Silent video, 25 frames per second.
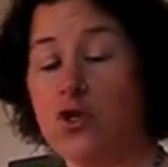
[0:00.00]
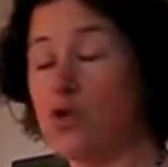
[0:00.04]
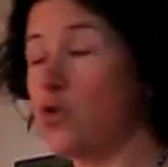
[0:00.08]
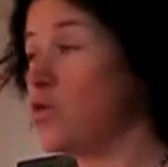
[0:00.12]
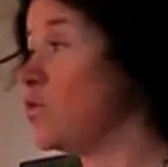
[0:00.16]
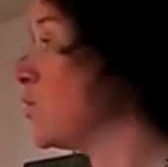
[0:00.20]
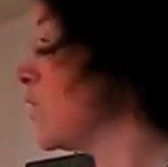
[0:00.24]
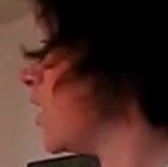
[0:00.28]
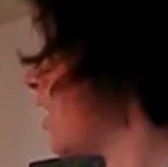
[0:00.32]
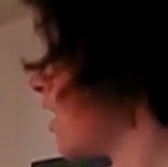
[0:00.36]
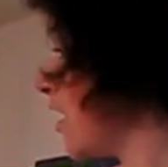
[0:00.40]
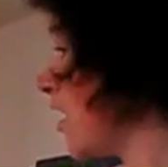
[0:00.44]

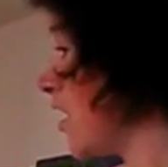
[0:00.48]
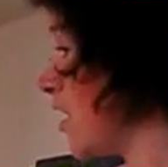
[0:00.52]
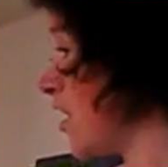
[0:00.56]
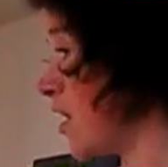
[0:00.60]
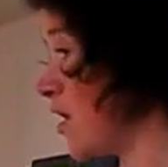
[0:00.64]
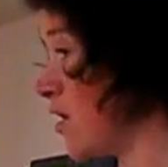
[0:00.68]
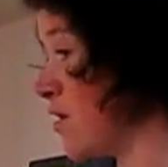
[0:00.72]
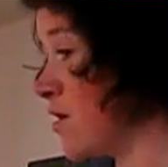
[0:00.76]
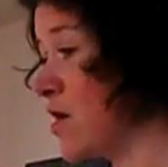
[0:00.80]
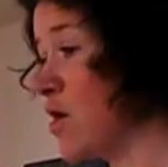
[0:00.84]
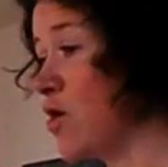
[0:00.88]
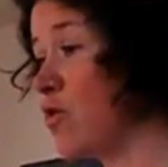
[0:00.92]
you
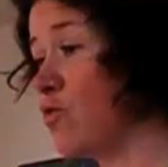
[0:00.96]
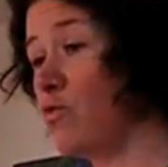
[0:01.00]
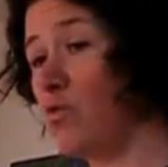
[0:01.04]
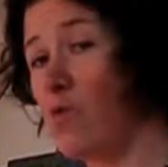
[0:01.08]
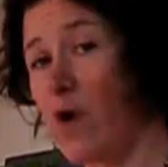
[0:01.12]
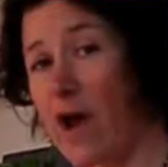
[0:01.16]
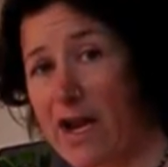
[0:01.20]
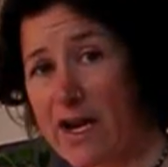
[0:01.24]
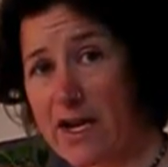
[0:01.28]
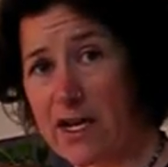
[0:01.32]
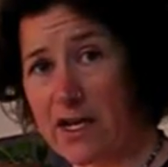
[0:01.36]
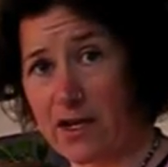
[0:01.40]
are
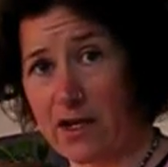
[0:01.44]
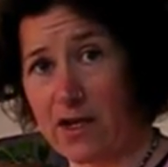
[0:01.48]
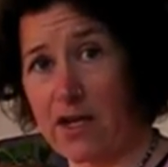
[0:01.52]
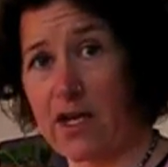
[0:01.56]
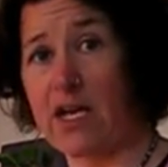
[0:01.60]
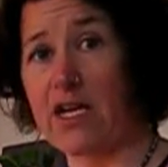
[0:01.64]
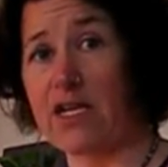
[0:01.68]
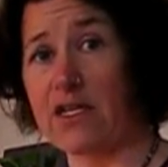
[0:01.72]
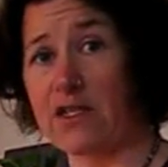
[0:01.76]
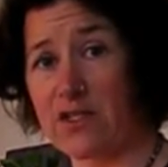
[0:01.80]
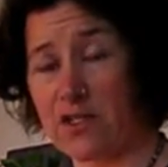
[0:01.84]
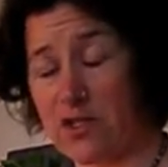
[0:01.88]
writing
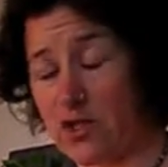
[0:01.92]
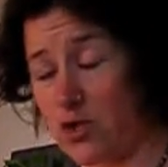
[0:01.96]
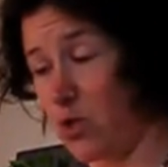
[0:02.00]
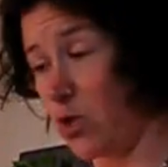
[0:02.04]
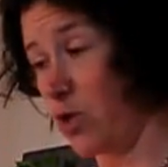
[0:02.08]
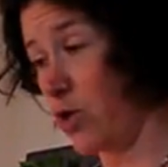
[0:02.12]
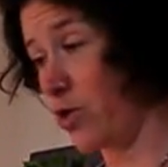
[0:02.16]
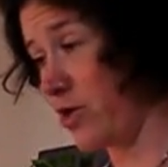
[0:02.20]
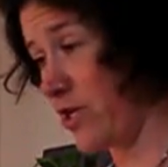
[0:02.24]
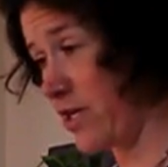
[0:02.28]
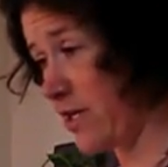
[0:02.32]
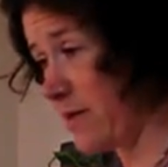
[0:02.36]
a
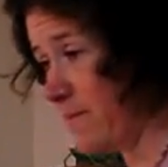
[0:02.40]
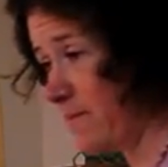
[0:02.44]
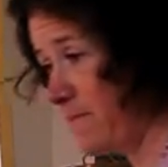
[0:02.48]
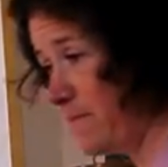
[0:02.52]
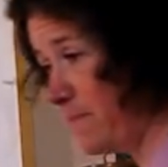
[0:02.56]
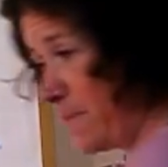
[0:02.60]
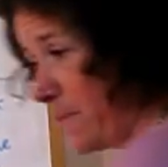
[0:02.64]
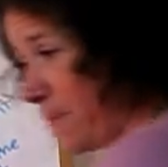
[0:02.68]
story,